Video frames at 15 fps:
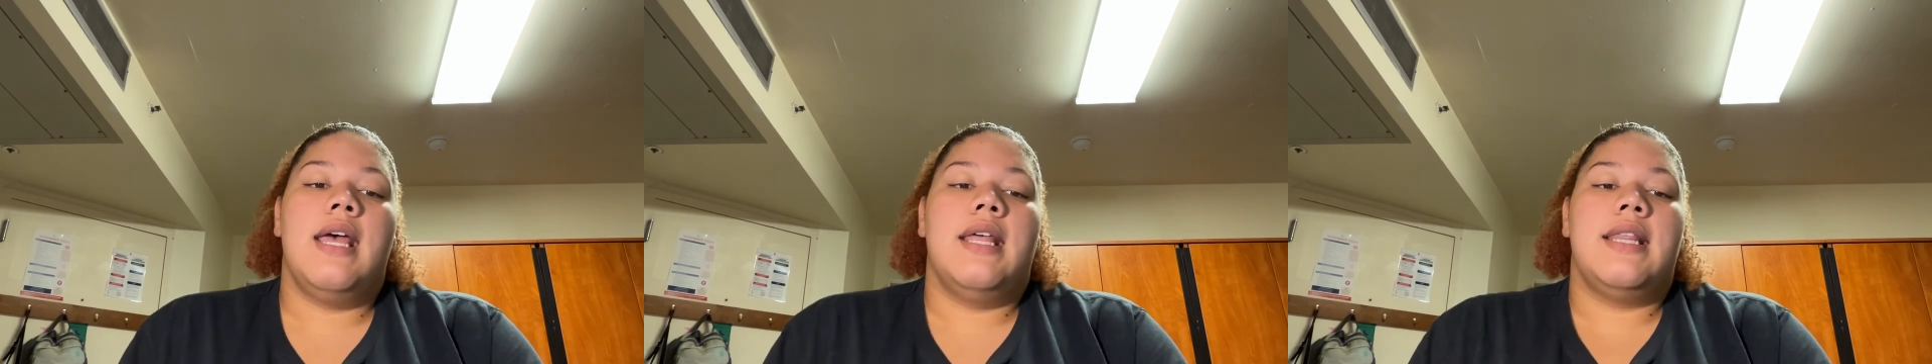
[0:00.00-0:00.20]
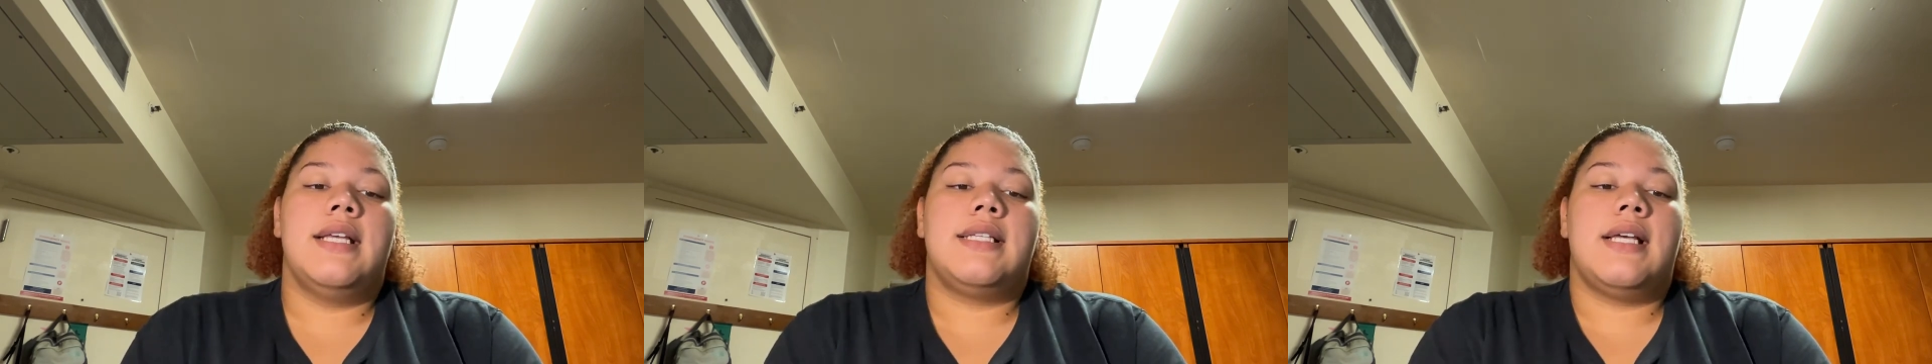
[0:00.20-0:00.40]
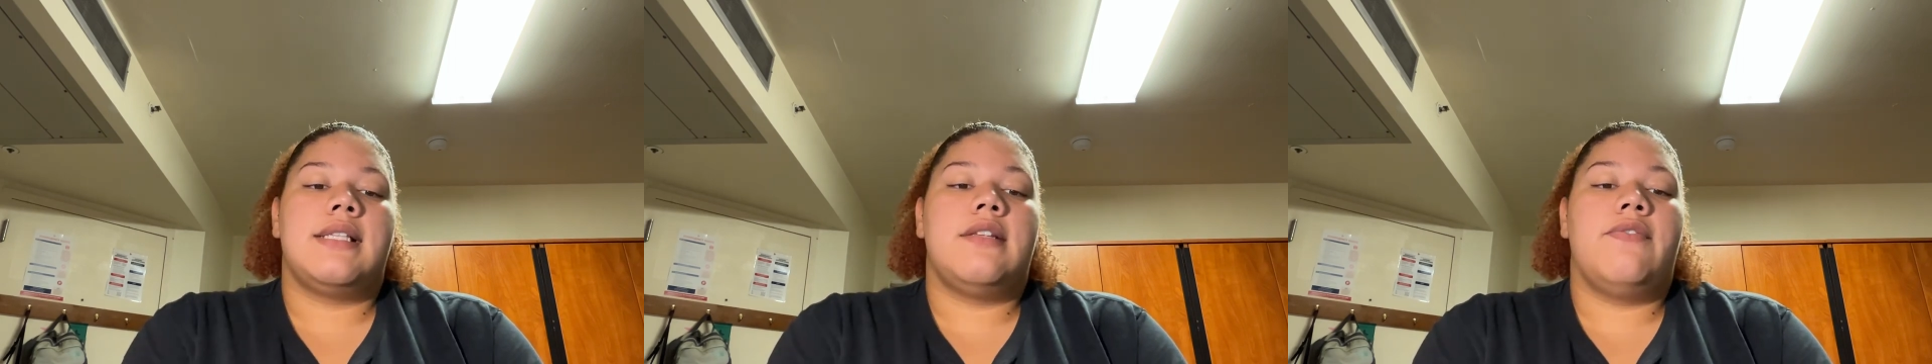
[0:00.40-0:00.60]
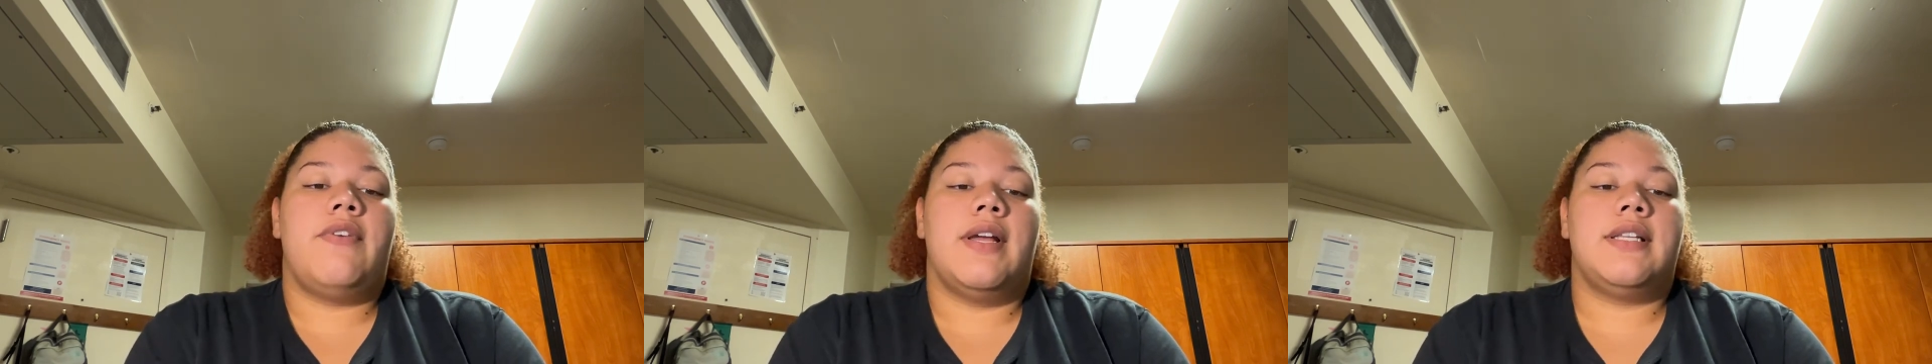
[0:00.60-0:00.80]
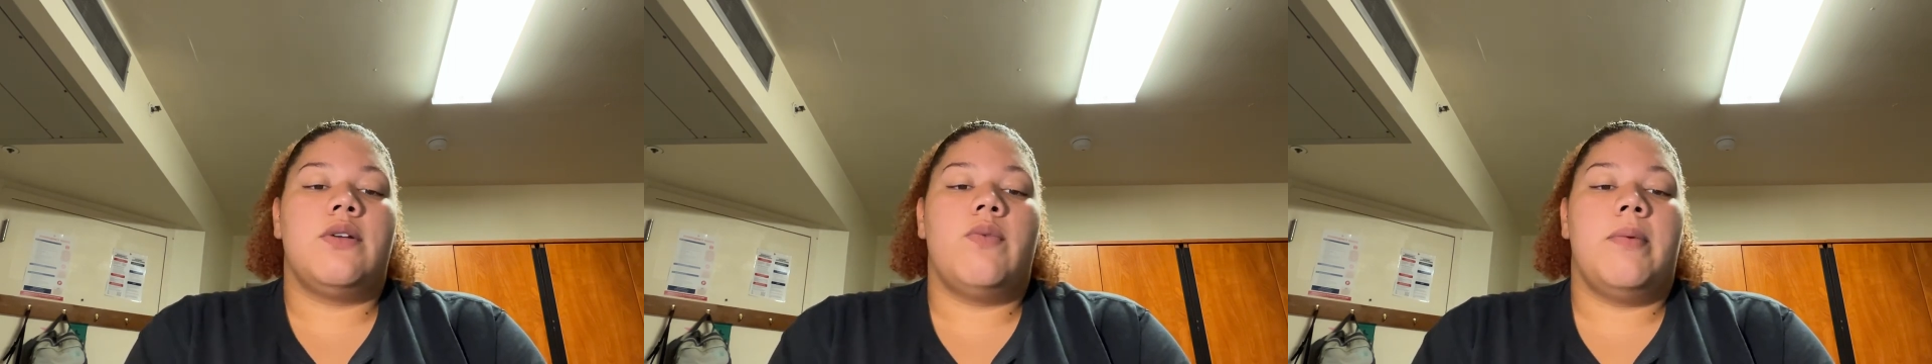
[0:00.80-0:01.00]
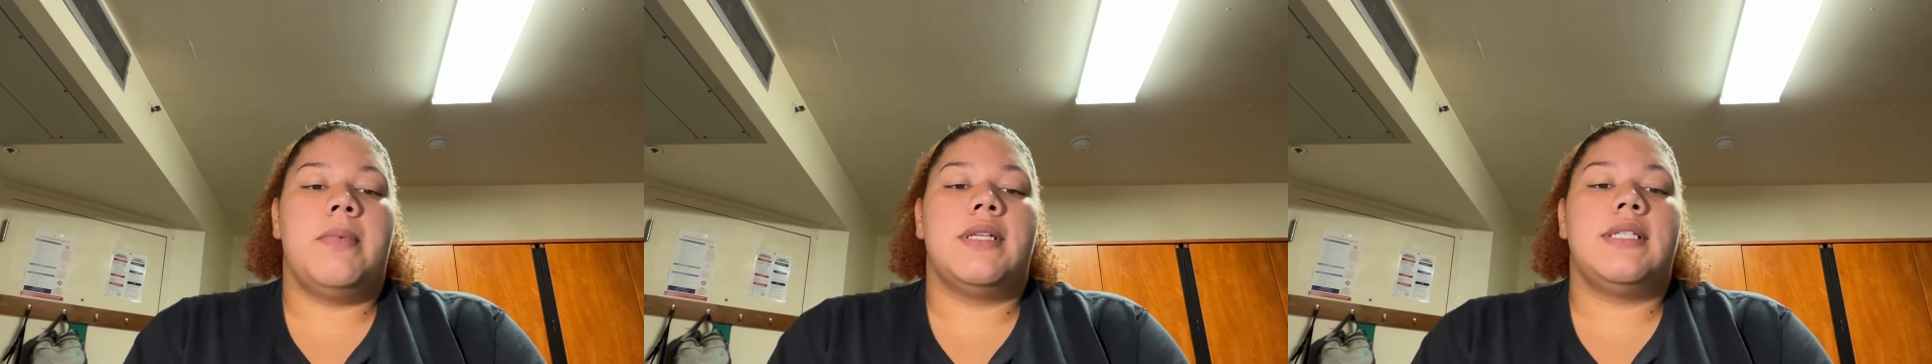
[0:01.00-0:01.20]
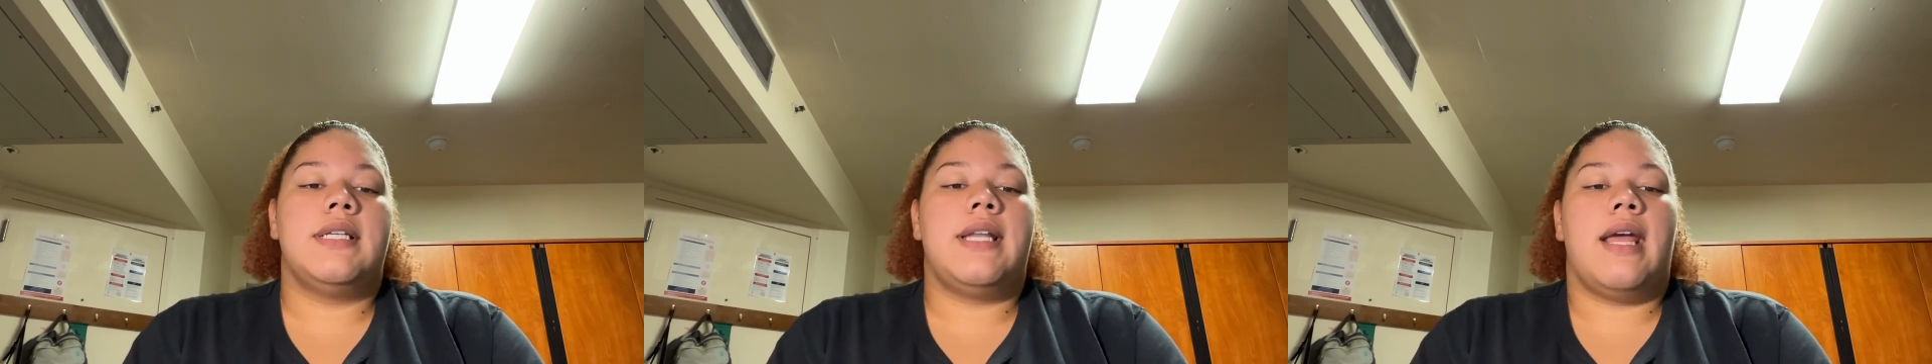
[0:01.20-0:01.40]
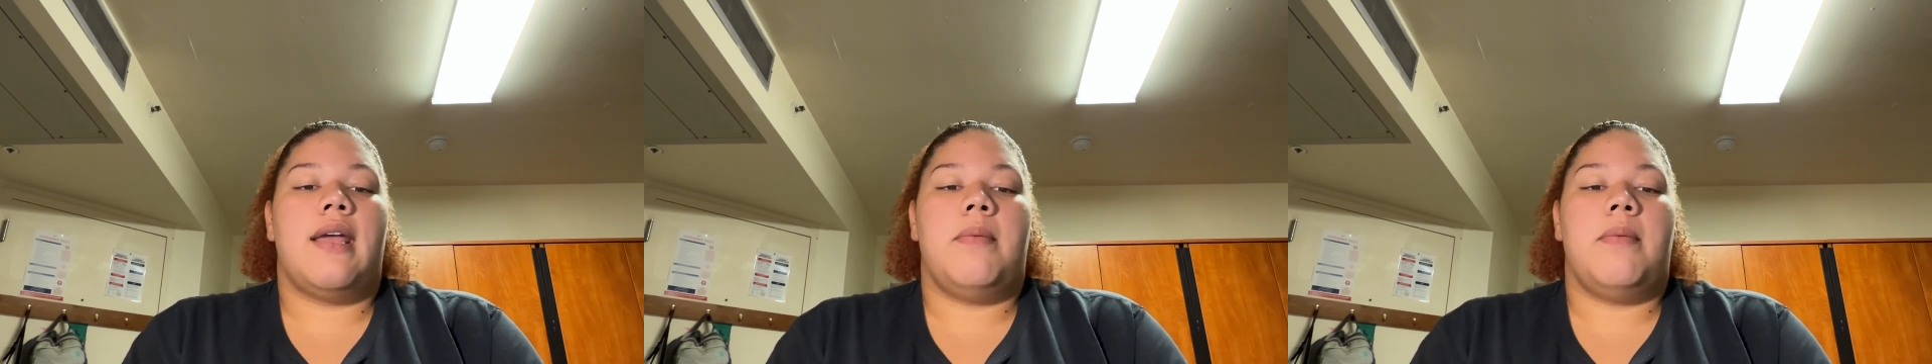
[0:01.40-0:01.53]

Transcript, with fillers: This has affected women today